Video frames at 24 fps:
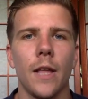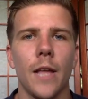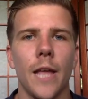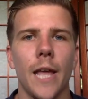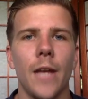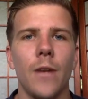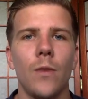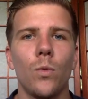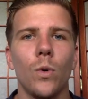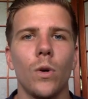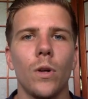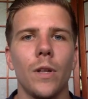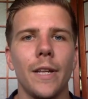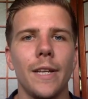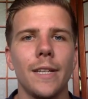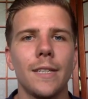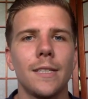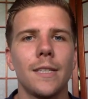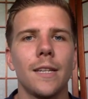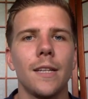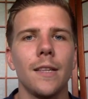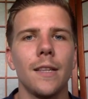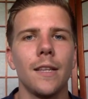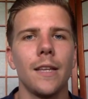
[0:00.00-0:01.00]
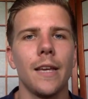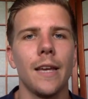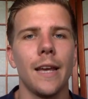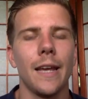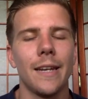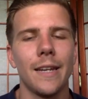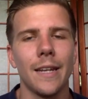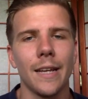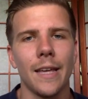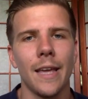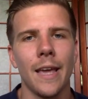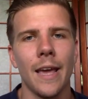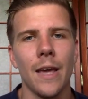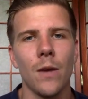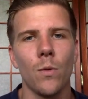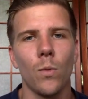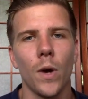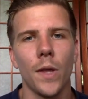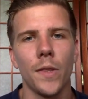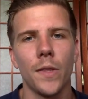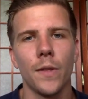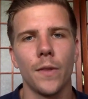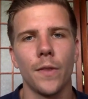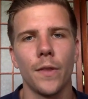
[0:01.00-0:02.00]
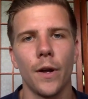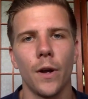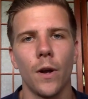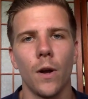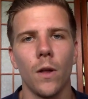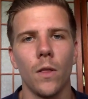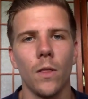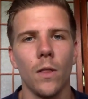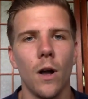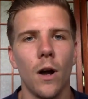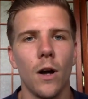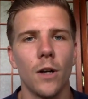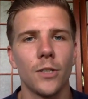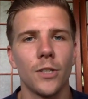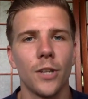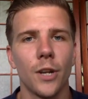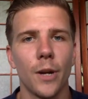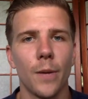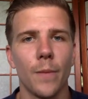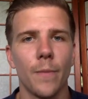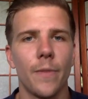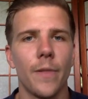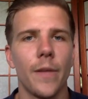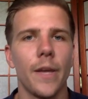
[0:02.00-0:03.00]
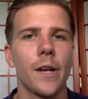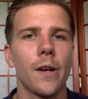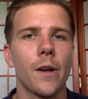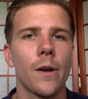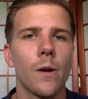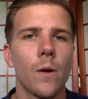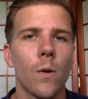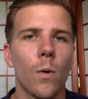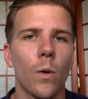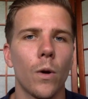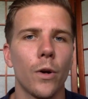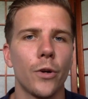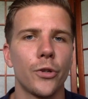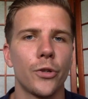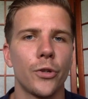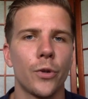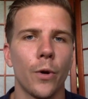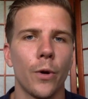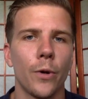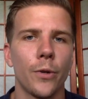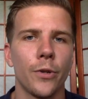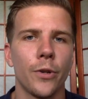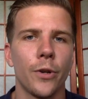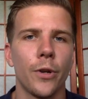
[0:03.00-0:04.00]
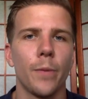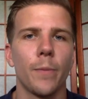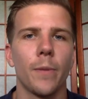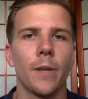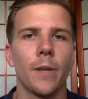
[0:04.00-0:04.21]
and will instantly indicate whether they're a long-term thinker or a short-term